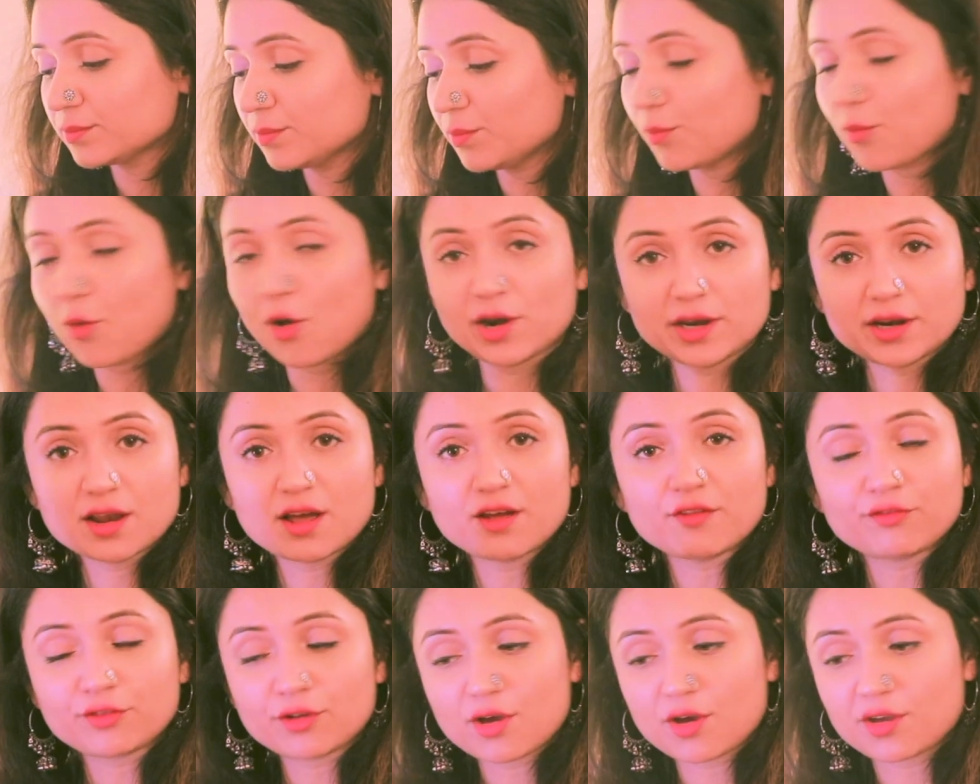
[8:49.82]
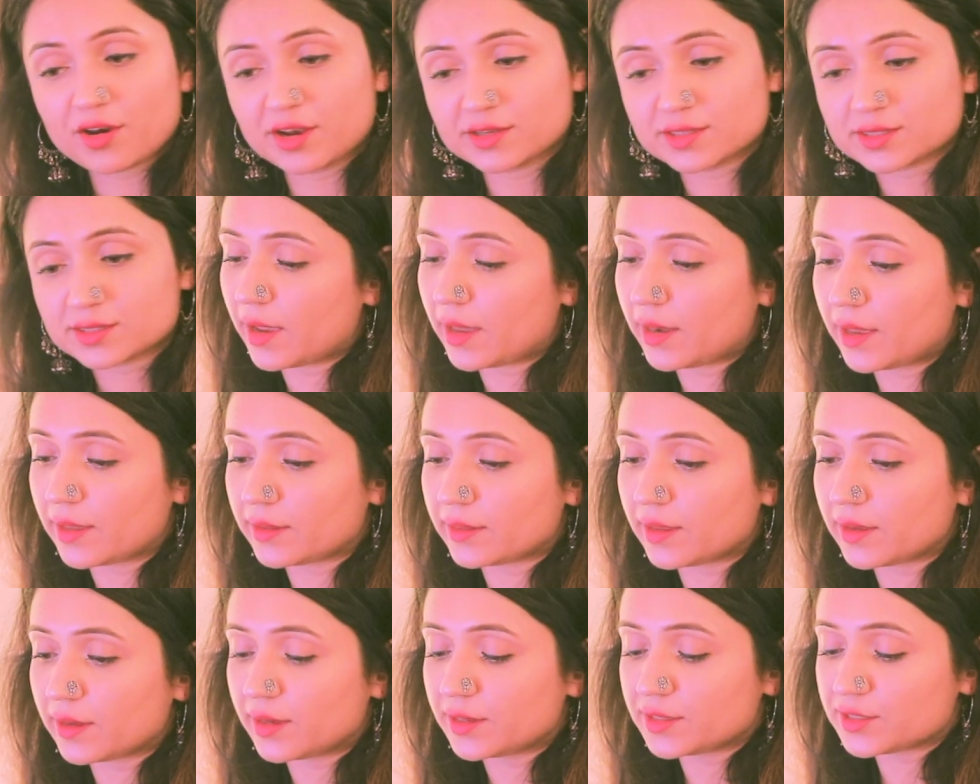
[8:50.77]
Paulina Flores, and I
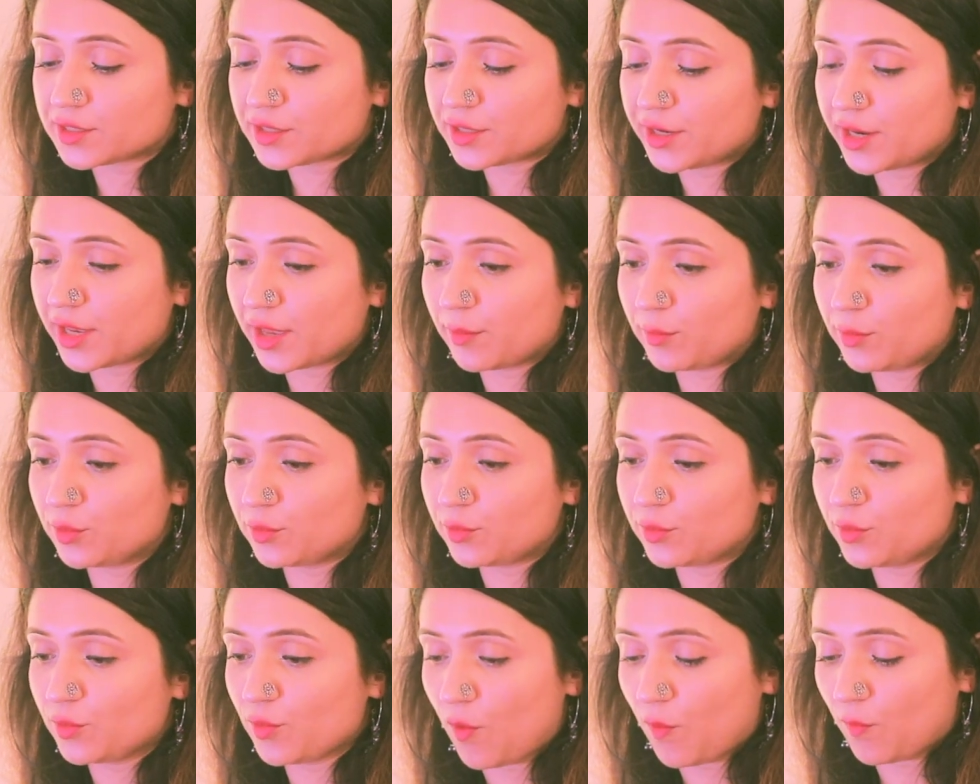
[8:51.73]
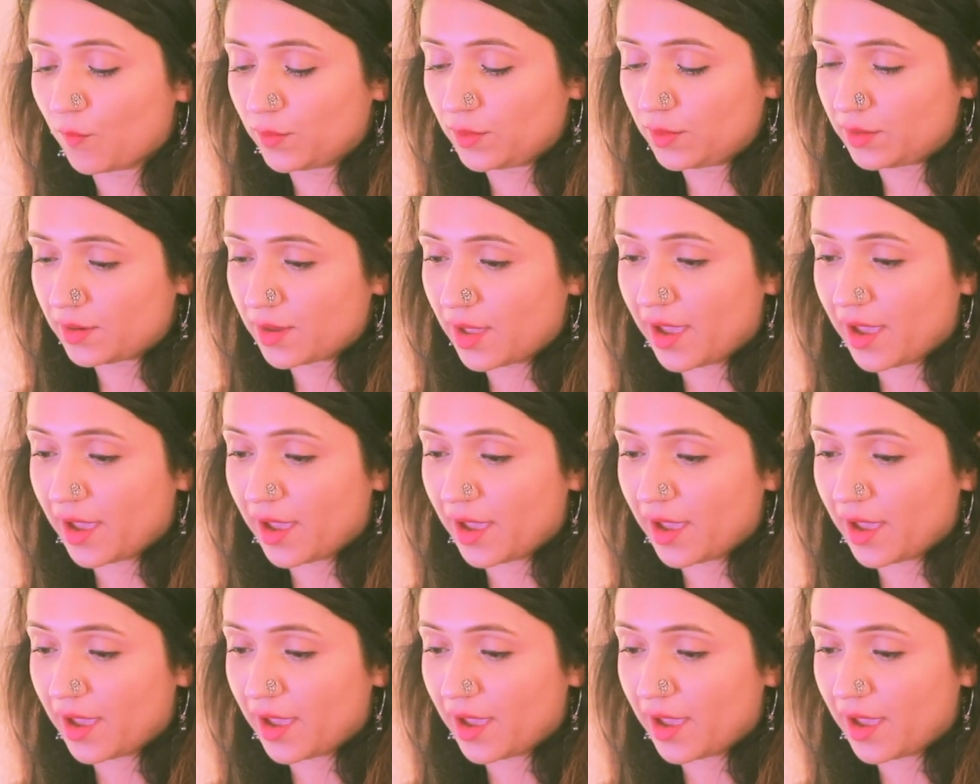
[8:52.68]
think it's a debut novel.